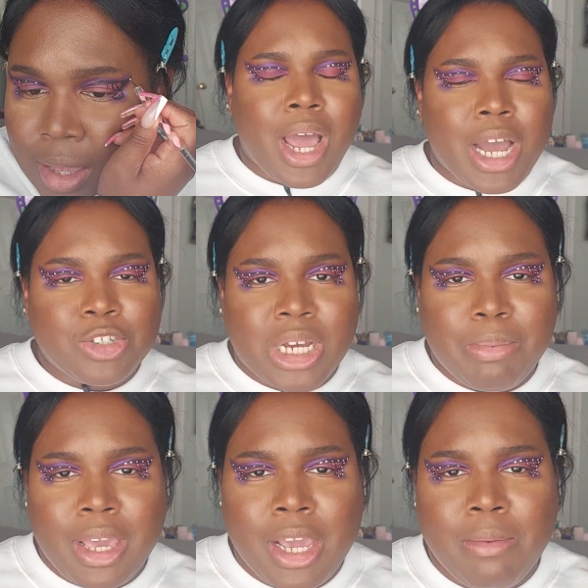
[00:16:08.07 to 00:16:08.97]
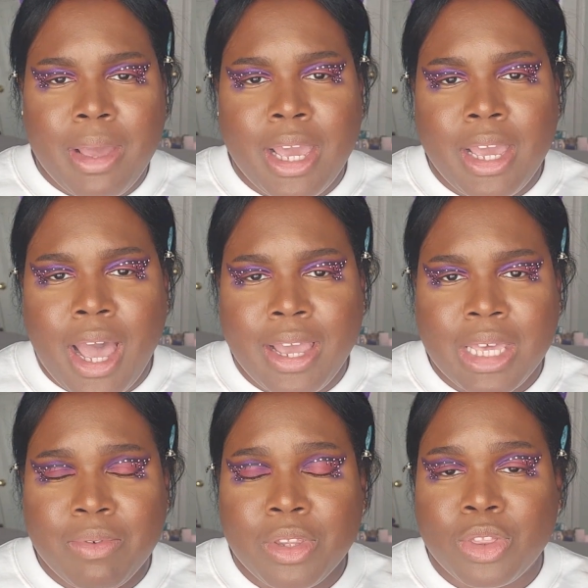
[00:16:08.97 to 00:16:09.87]
When I drop an anime, I
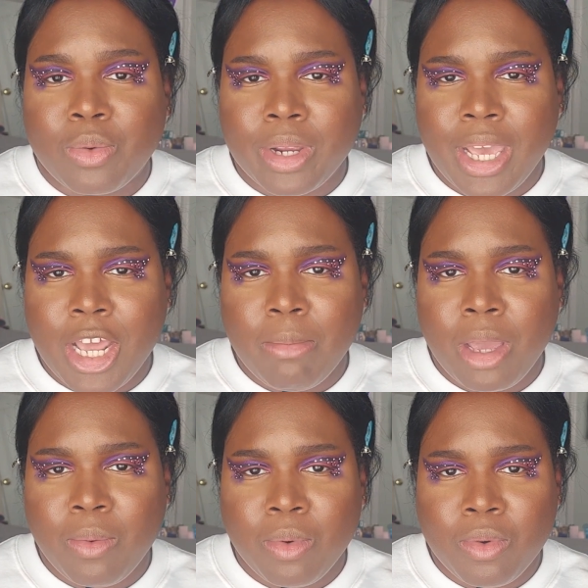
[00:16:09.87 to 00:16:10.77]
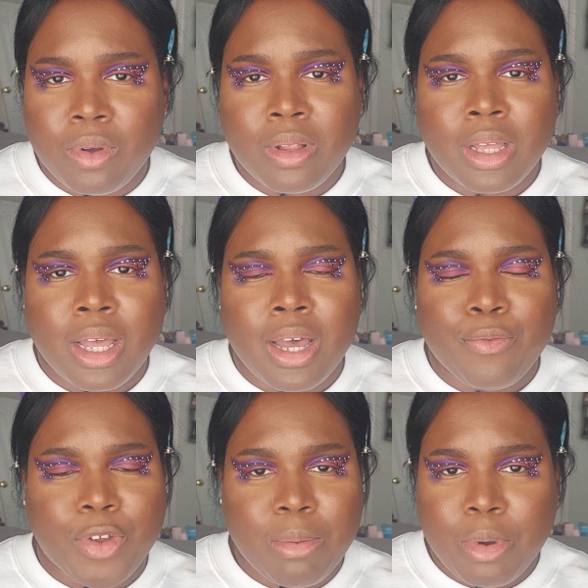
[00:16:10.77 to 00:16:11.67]
give it the 3 anime rule
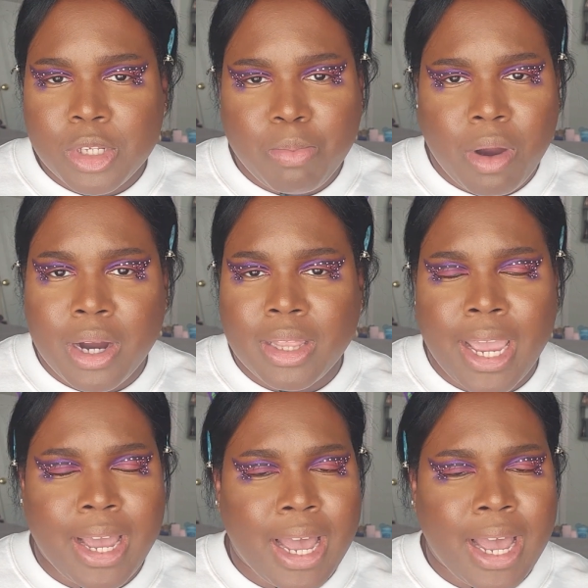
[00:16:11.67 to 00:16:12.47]
for the most part. Like,